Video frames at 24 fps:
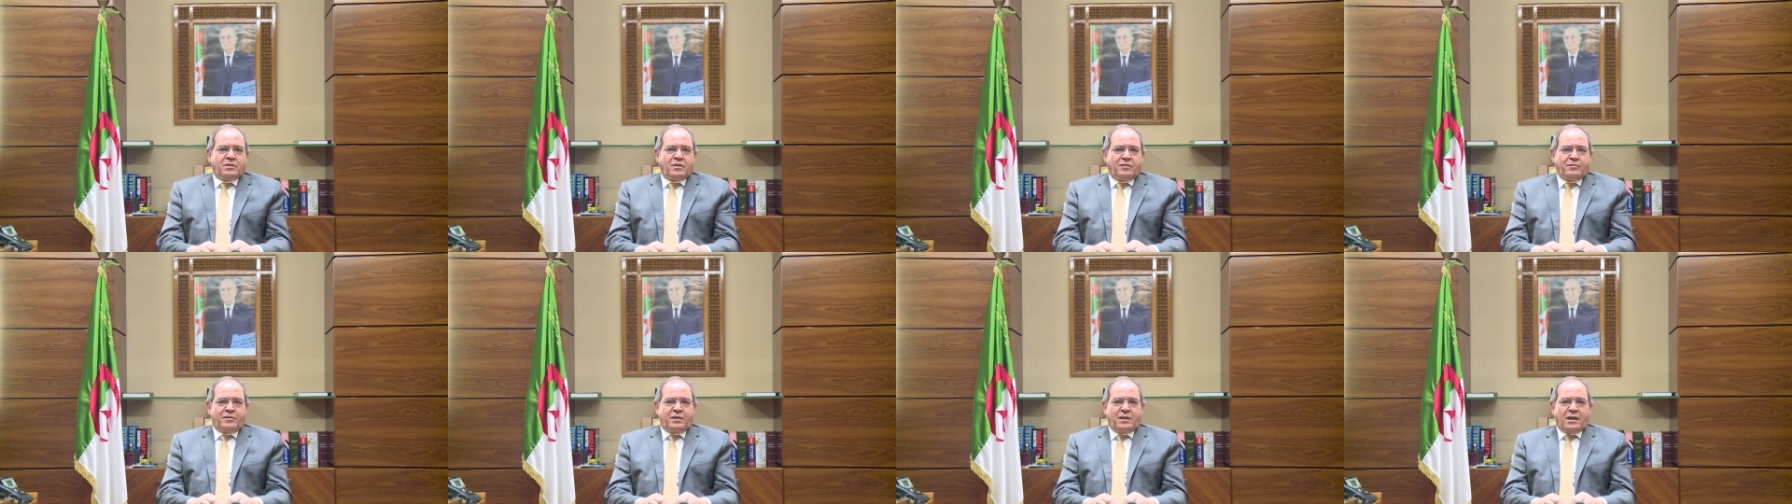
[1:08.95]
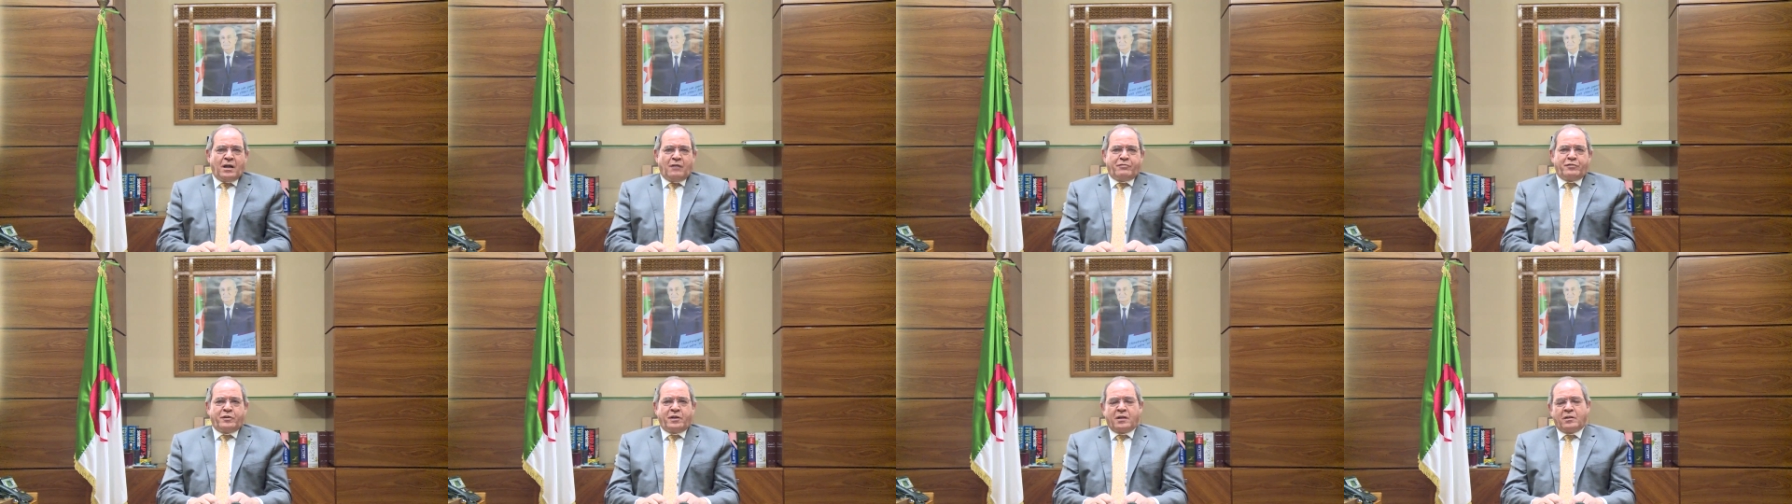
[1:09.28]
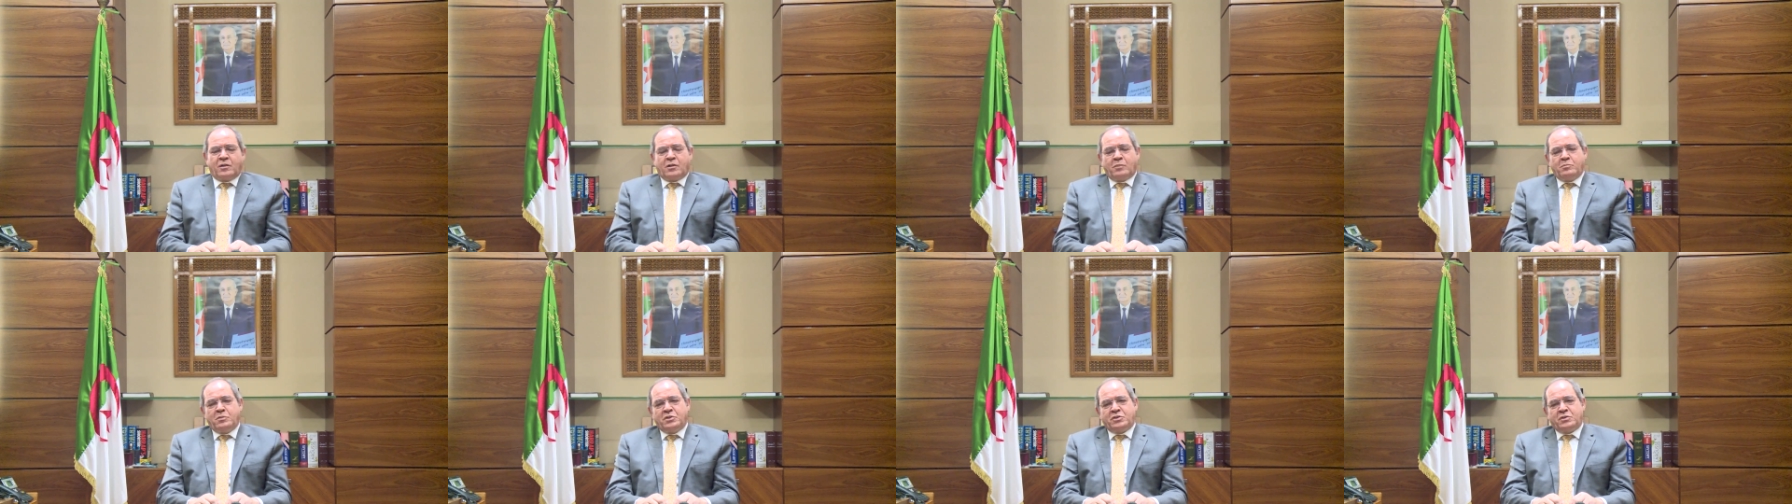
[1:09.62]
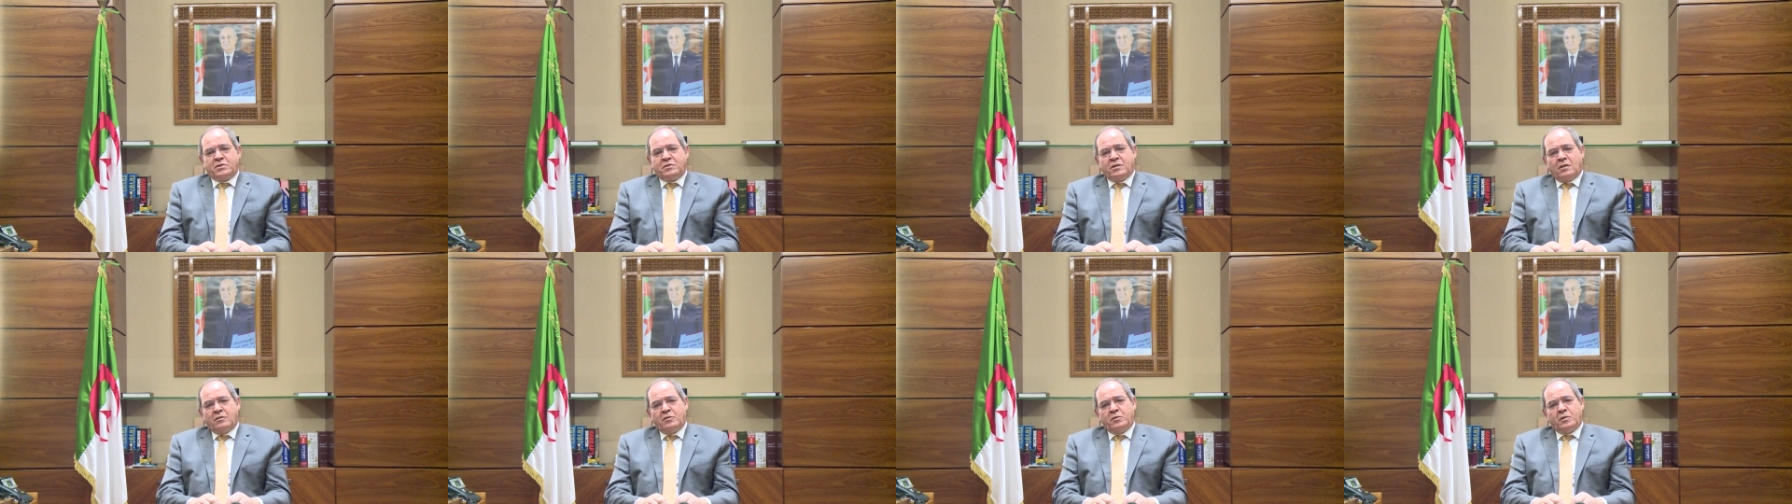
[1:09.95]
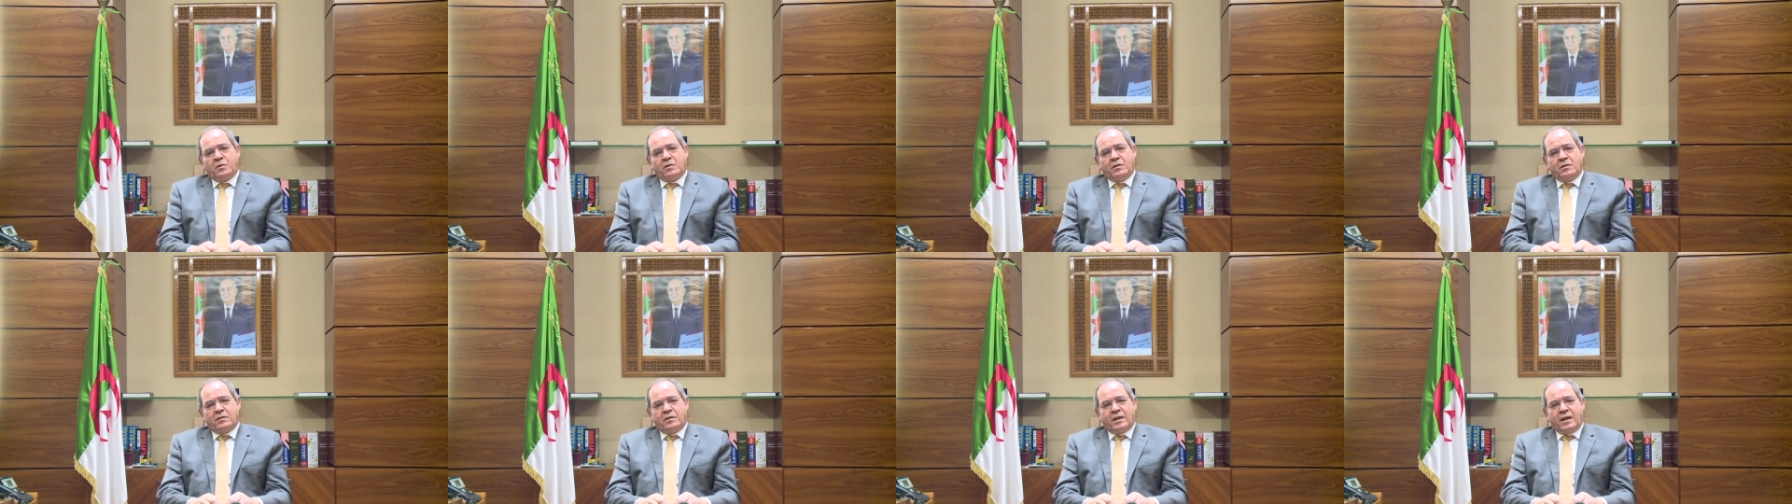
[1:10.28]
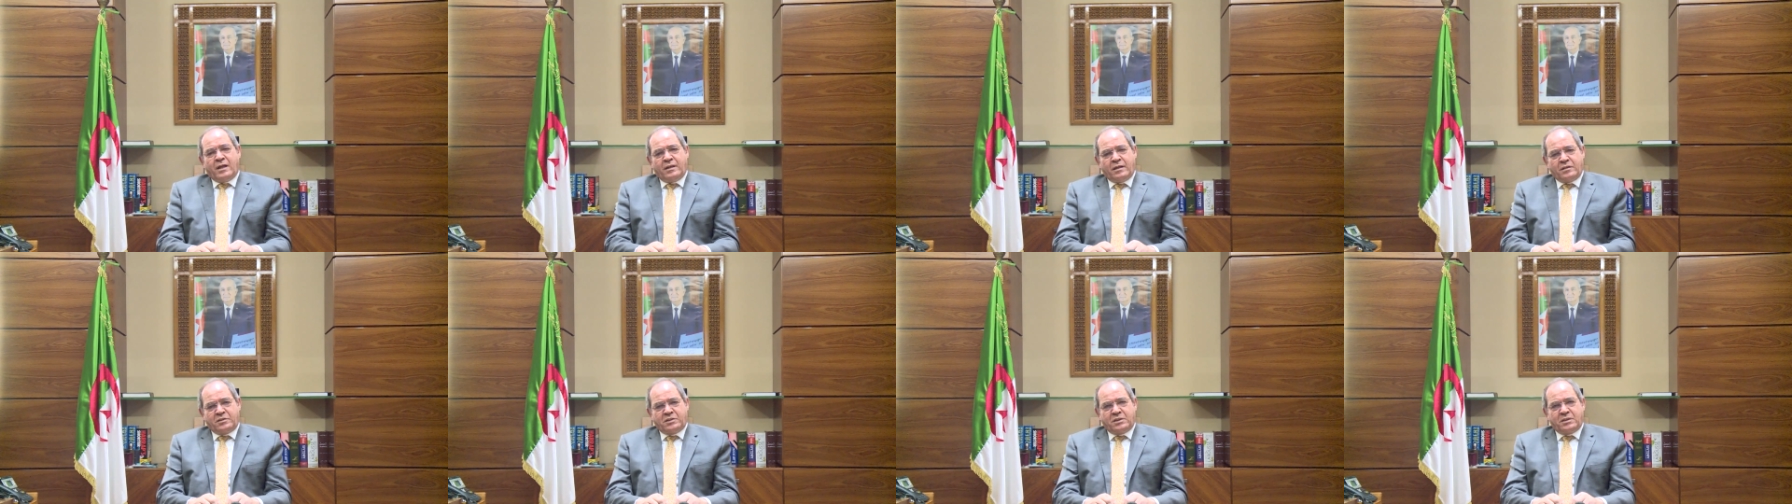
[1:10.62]
of the African Commission on Nuclear
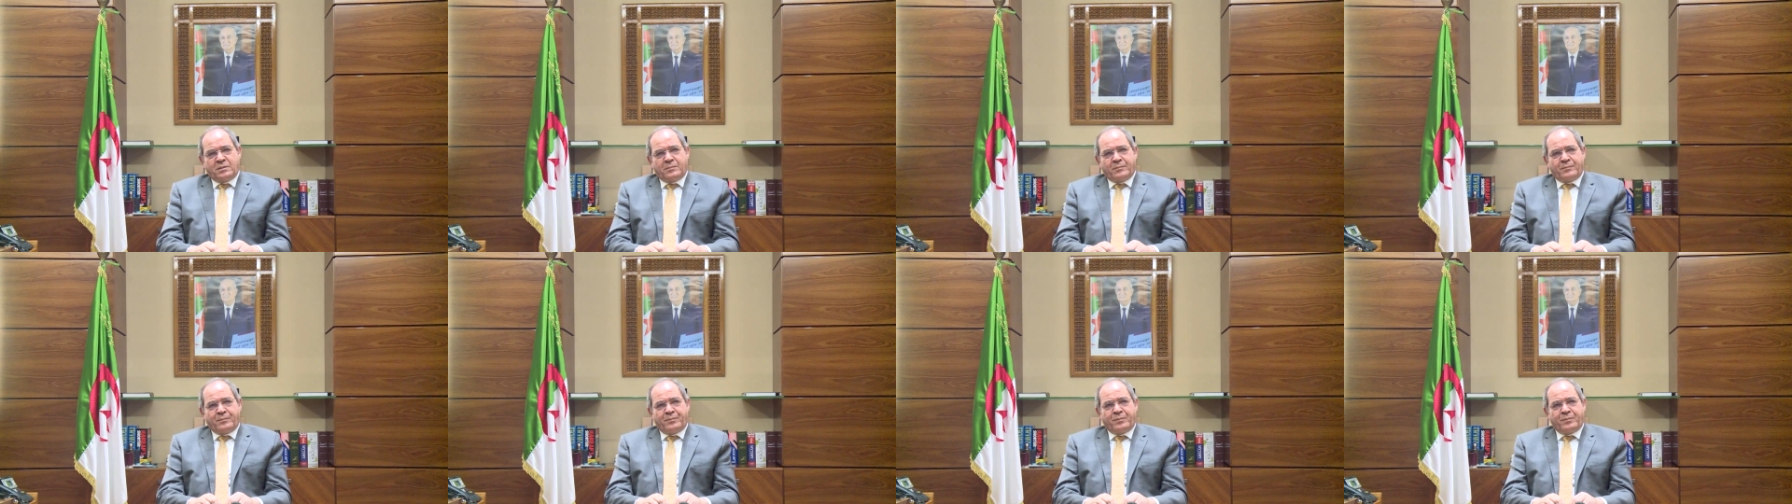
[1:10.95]
Energy.